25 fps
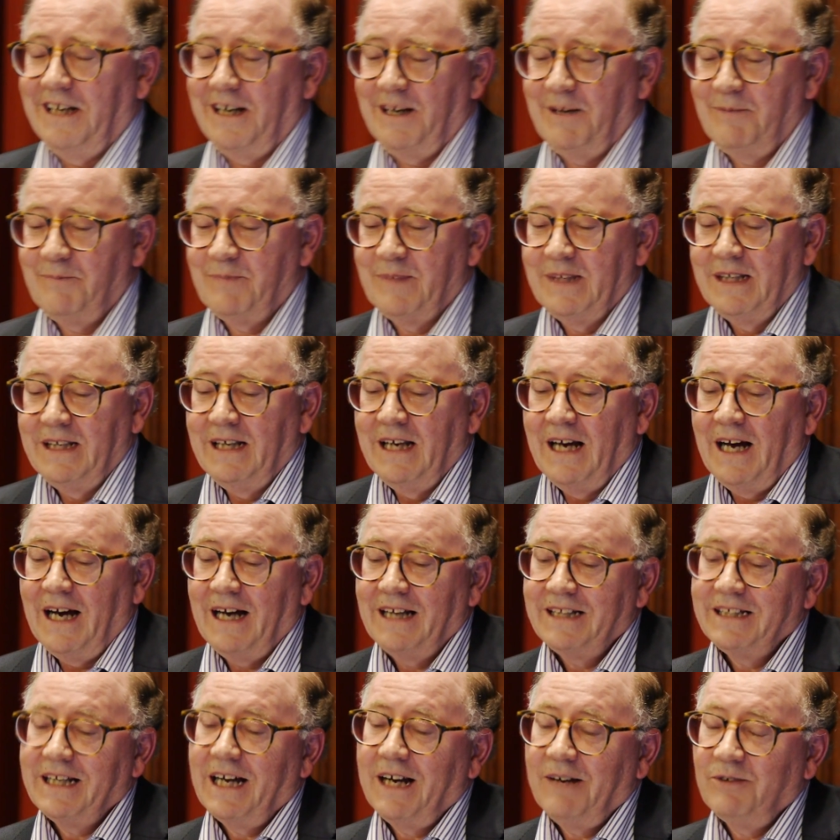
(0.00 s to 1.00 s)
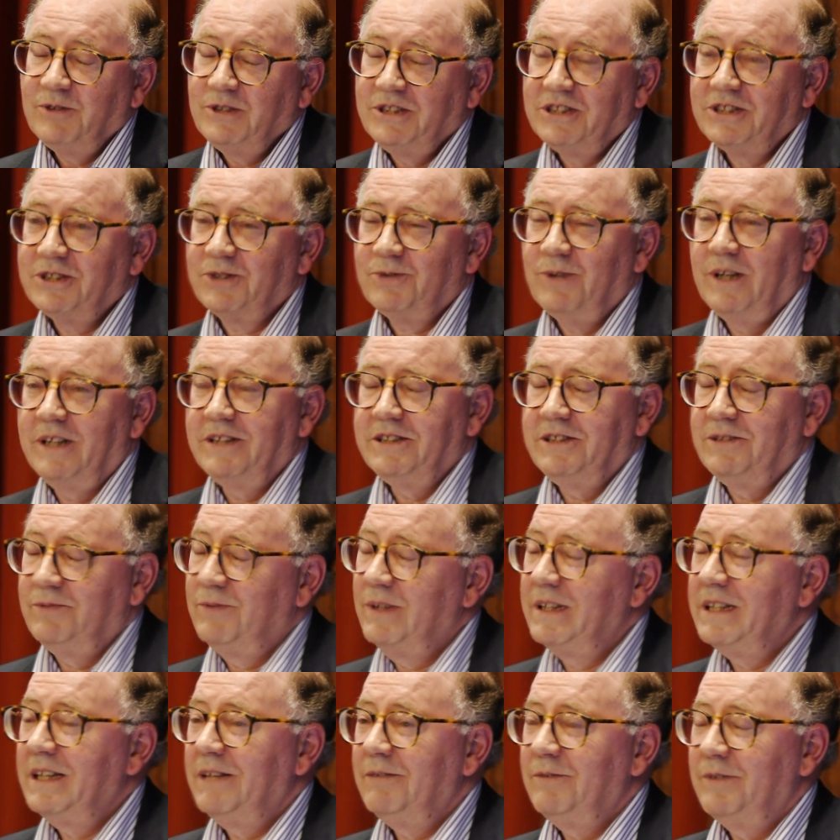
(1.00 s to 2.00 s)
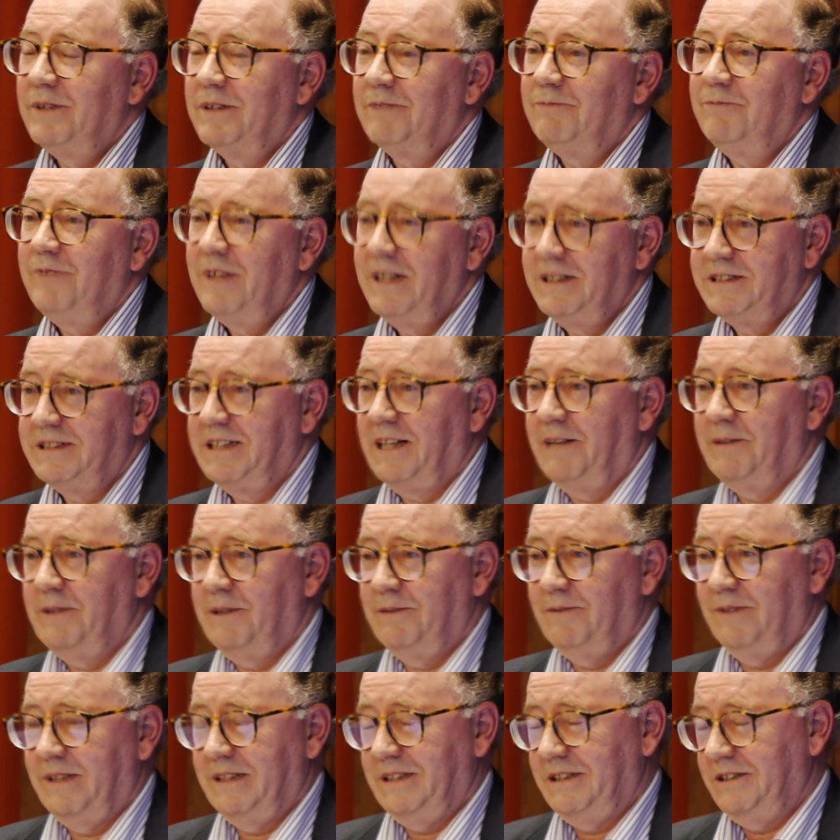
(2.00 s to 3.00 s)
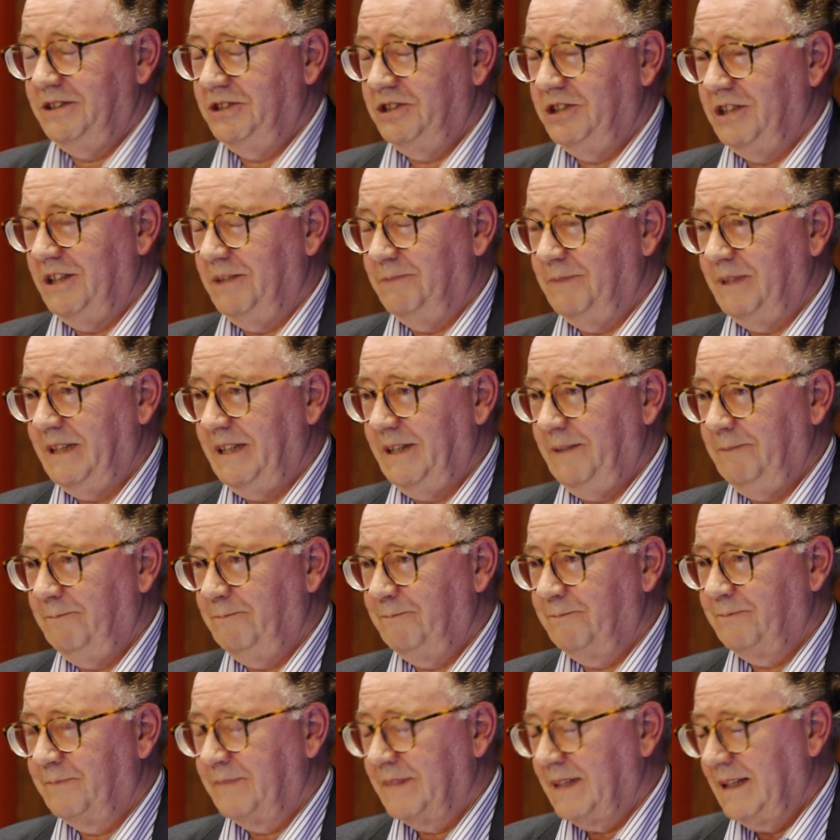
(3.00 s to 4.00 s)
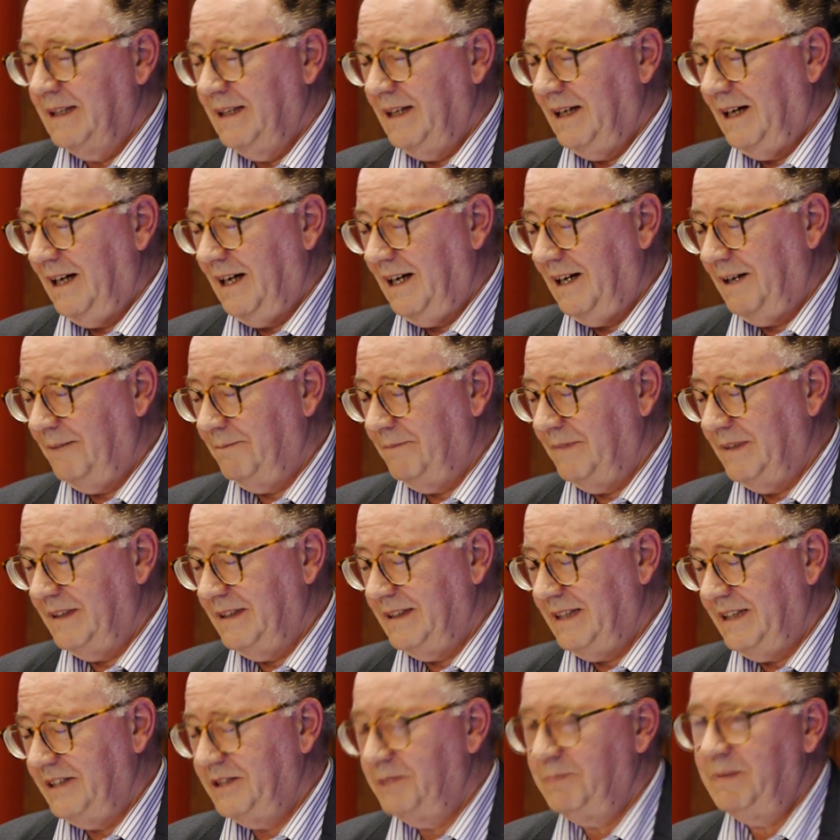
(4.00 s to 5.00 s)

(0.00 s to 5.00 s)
And I would just quote you, the first time they went in Germany, they